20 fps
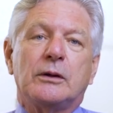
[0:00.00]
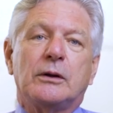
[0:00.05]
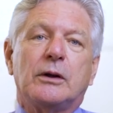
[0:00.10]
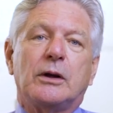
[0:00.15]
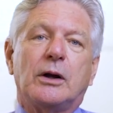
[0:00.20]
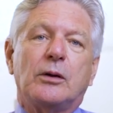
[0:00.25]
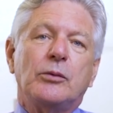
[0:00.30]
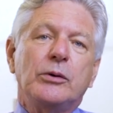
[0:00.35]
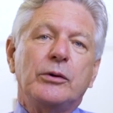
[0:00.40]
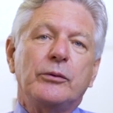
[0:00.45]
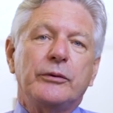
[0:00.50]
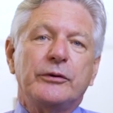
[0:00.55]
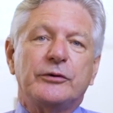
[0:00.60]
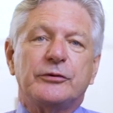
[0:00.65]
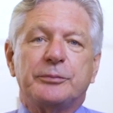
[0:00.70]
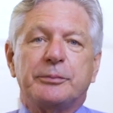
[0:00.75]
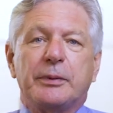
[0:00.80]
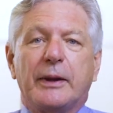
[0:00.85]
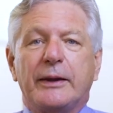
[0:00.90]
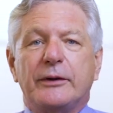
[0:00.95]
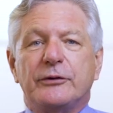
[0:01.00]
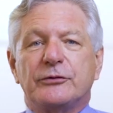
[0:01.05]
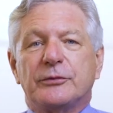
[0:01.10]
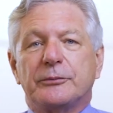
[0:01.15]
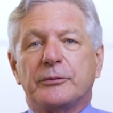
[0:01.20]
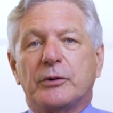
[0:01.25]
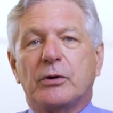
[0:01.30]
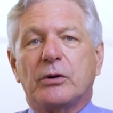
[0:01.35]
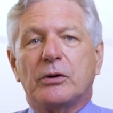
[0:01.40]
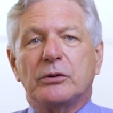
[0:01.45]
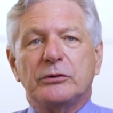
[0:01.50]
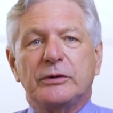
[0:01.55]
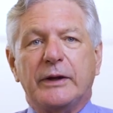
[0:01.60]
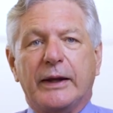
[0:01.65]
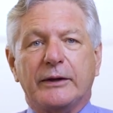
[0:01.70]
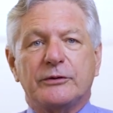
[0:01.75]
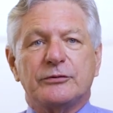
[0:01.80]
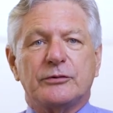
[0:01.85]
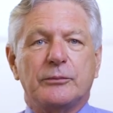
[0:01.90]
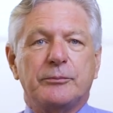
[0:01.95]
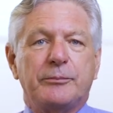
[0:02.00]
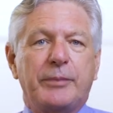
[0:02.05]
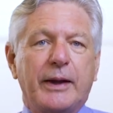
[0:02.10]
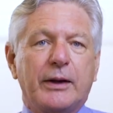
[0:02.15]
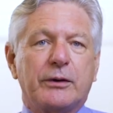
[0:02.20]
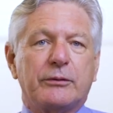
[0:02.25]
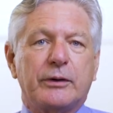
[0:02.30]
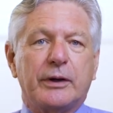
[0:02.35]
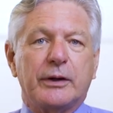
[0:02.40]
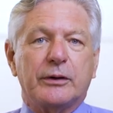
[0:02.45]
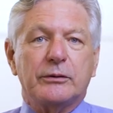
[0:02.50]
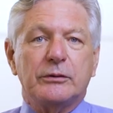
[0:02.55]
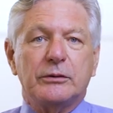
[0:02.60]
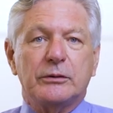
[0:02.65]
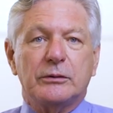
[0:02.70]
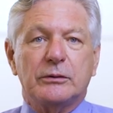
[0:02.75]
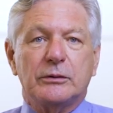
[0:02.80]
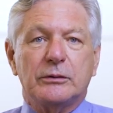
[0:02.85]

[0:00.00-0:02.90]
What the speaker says: I want to explain some context and background,